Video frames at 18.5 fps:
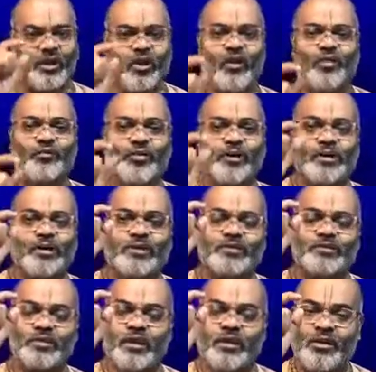of
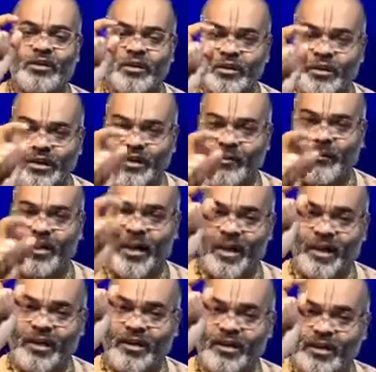His
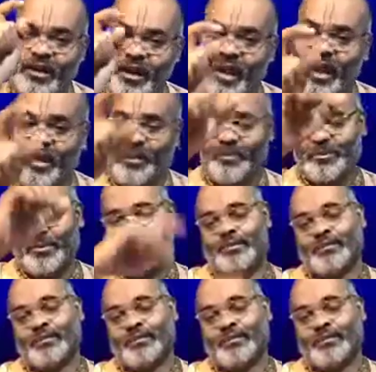divine name,